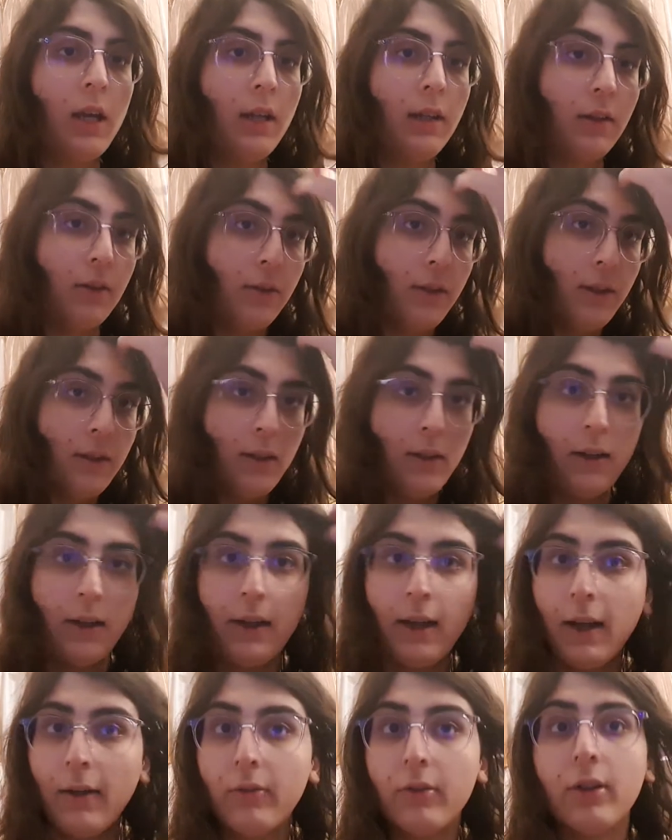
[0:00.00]
reason I
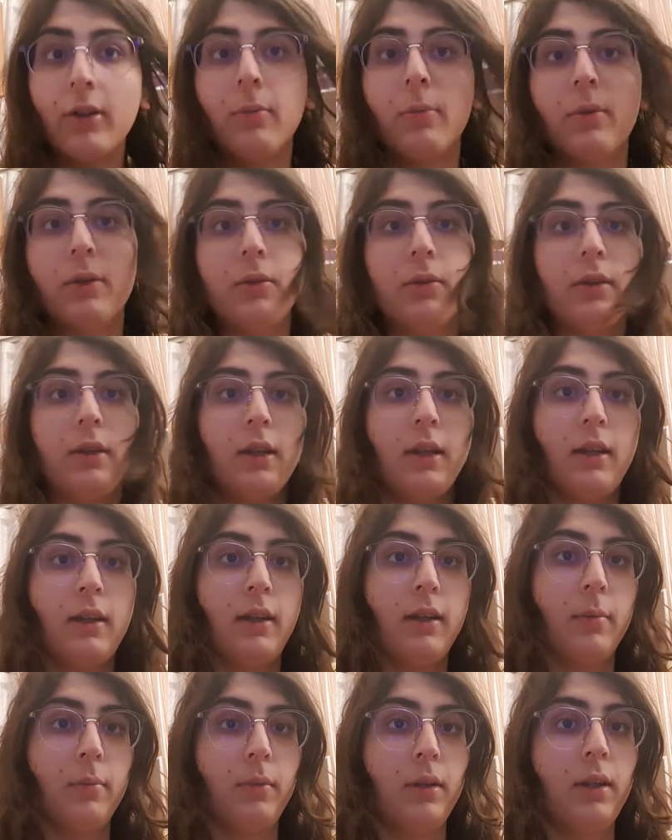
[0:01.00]
haven't uploaded
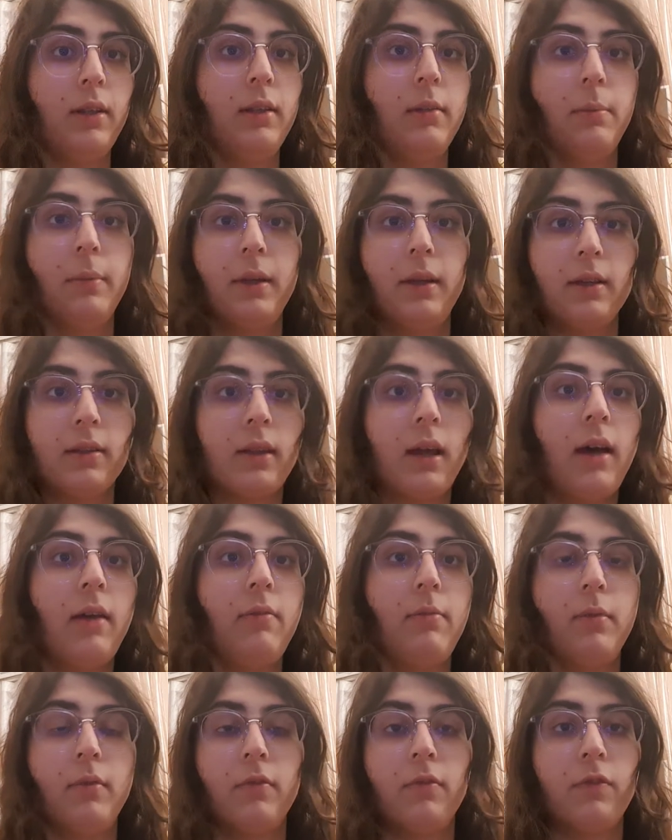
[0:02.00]
any updates is because
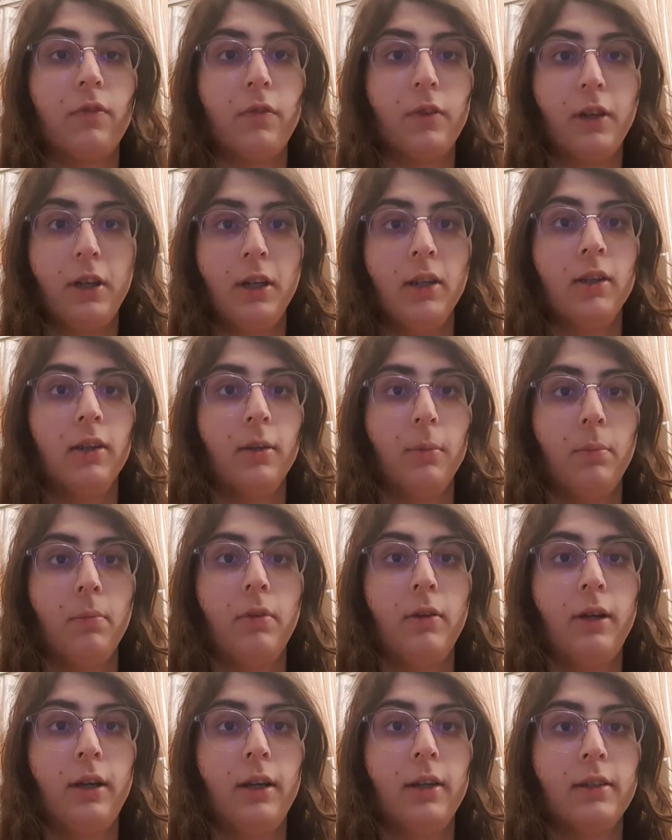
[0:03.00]
I've been freaking
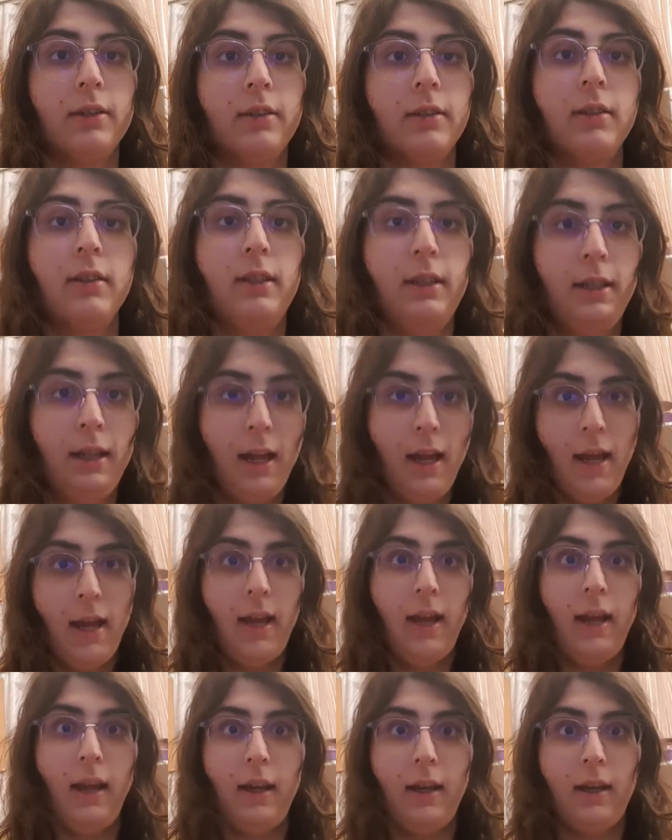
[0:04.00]
depressed.
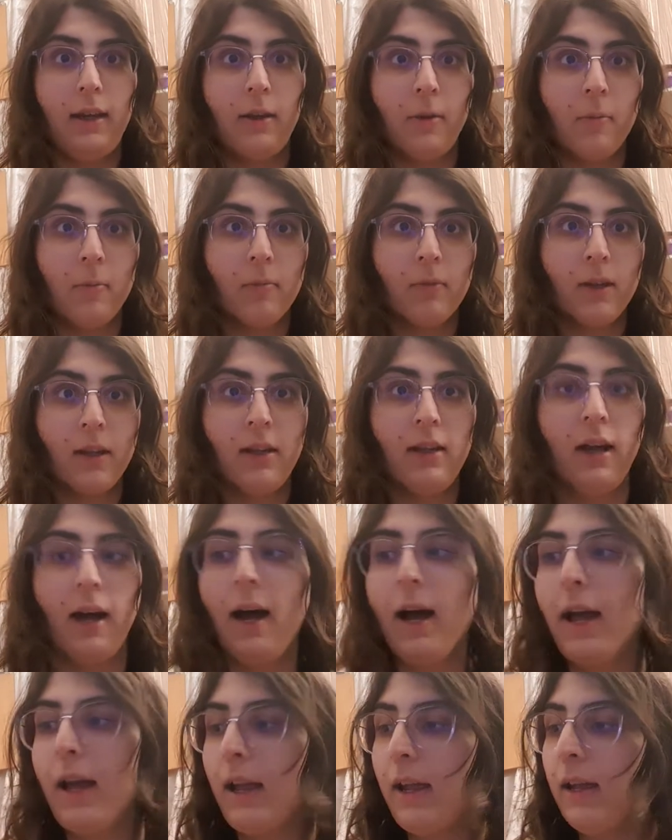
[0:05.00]
Yay! And
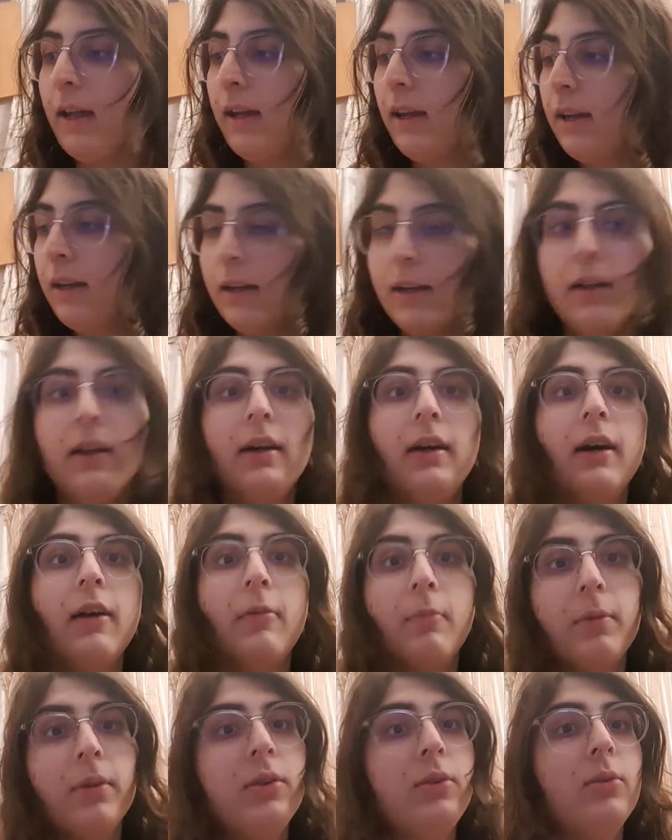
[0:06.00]
I
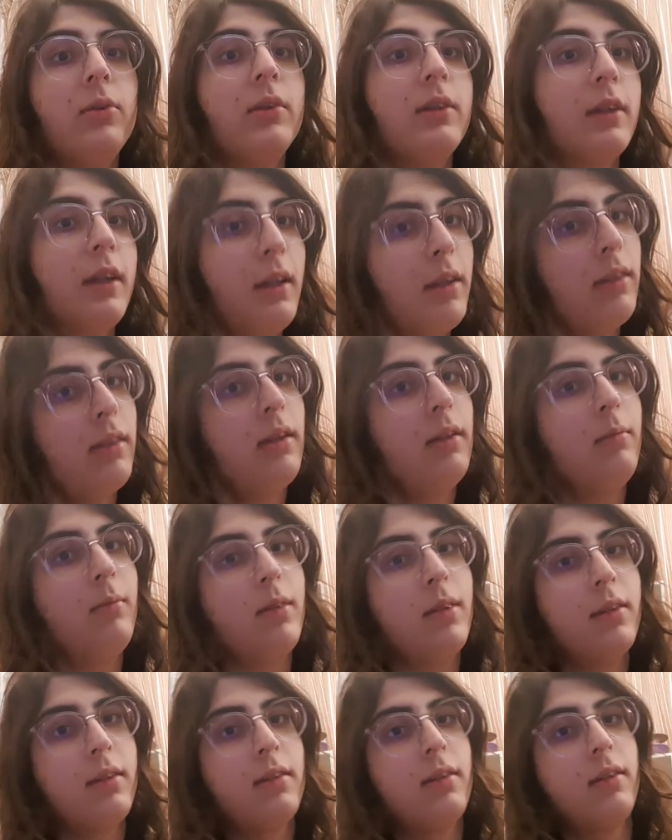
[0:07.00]
have been doing nothing
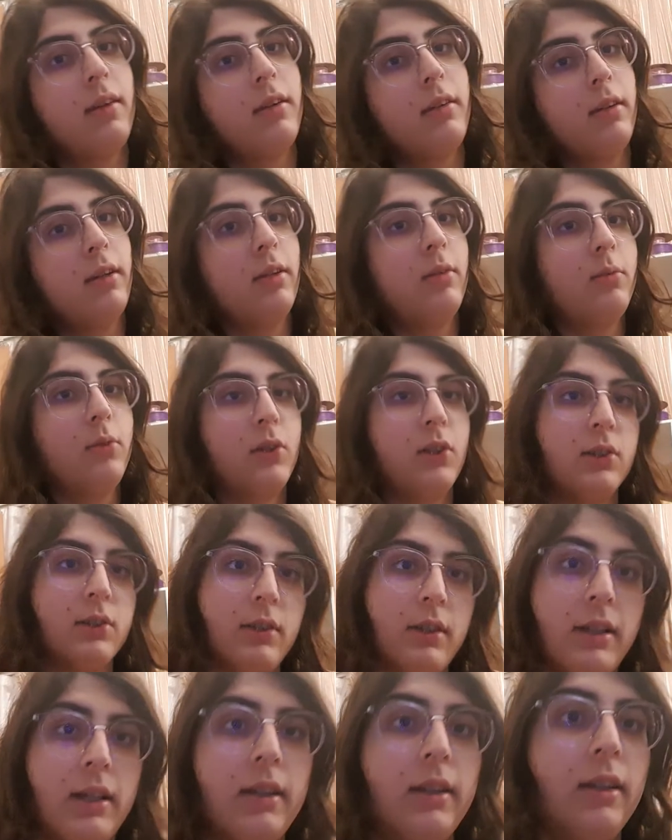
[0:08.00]
but staring at
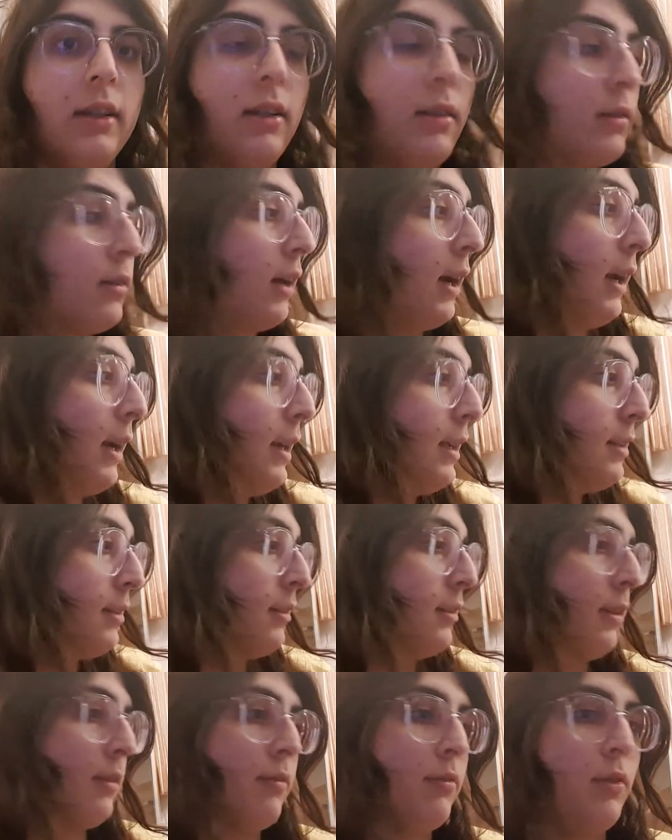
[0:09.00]
walls lately, so I
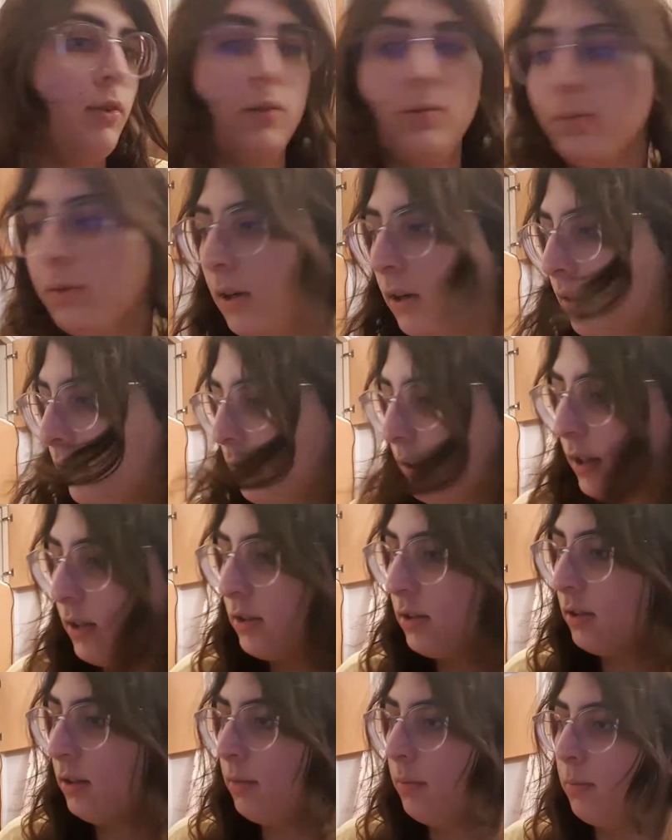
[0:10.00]
just have no
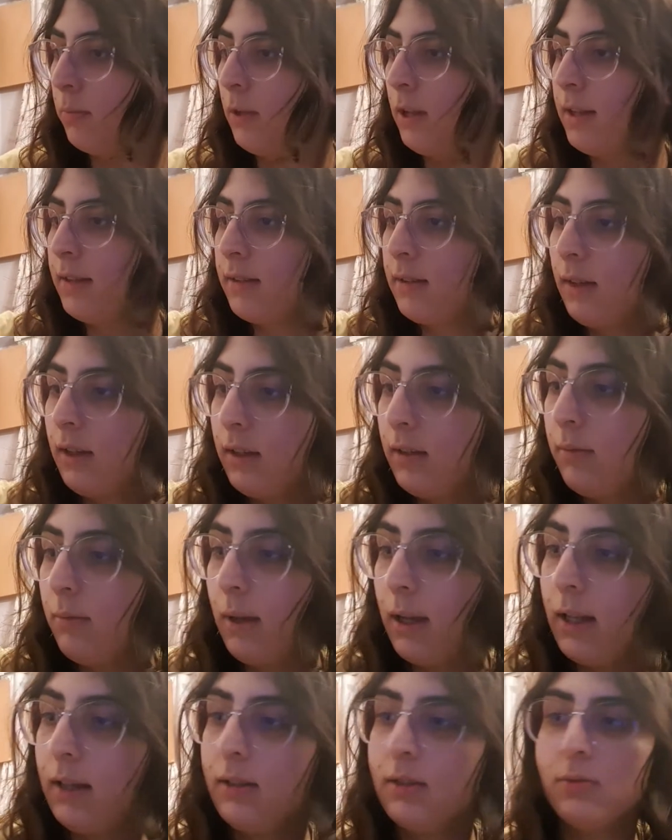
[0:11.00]
motivation. The best I could
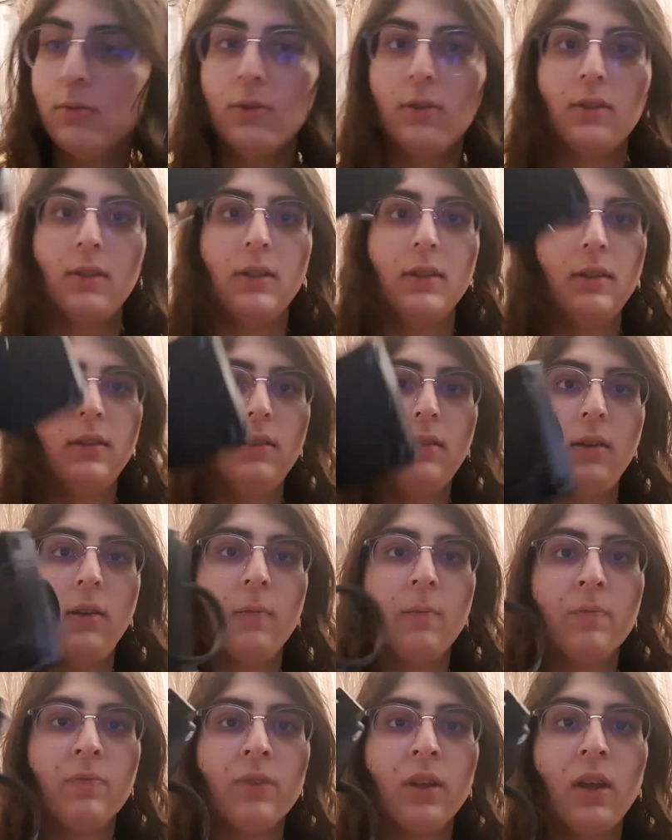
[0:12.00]
manage was this.
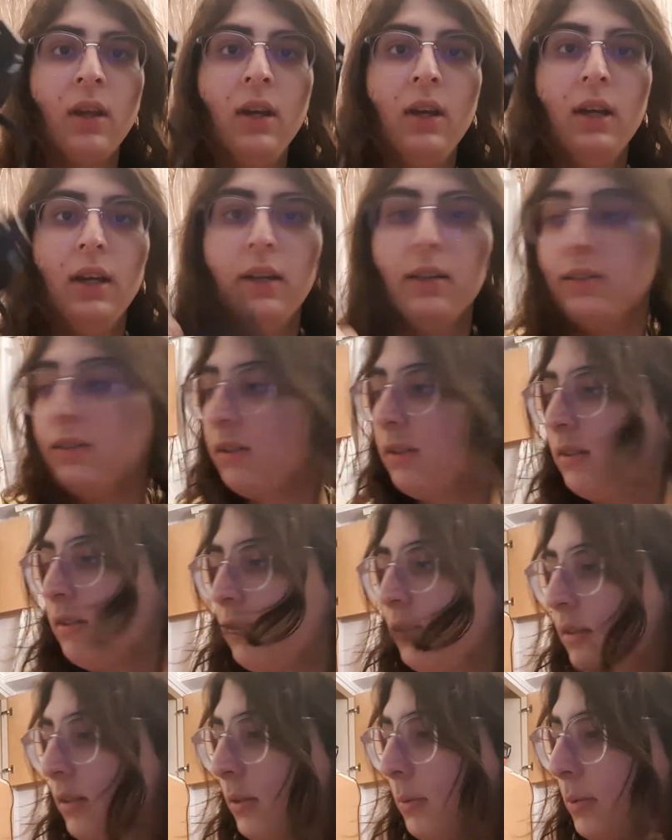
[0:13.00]
This is a
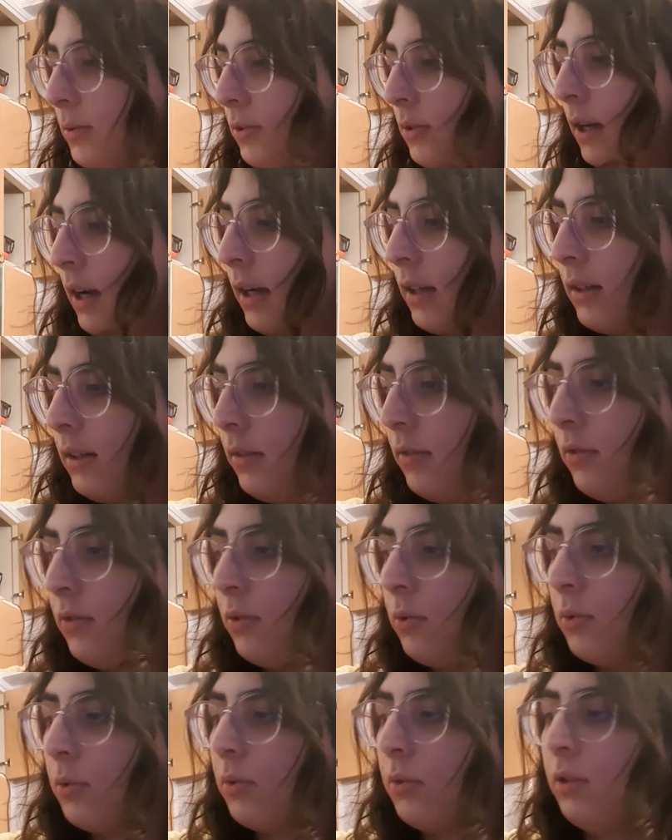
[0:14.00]
subtractive
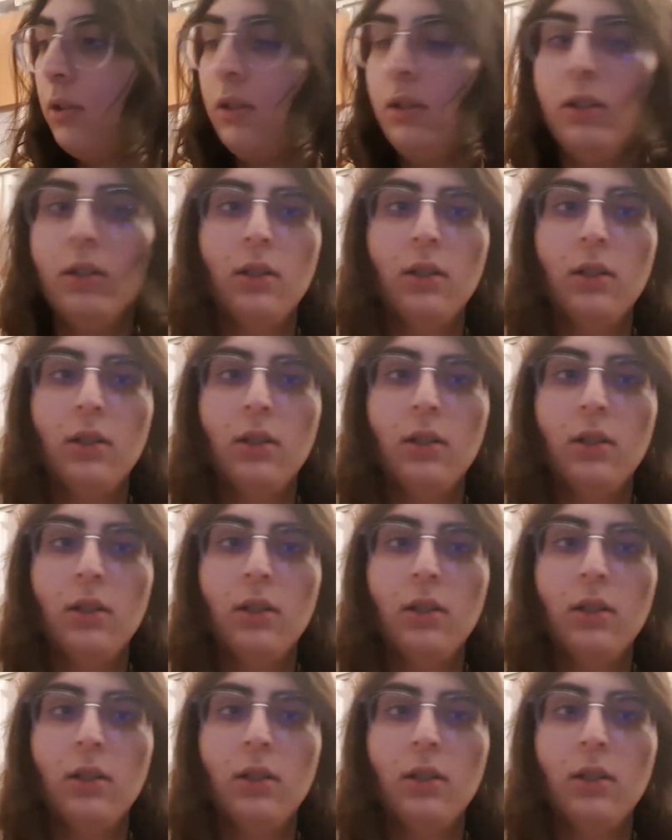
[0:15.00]
tool.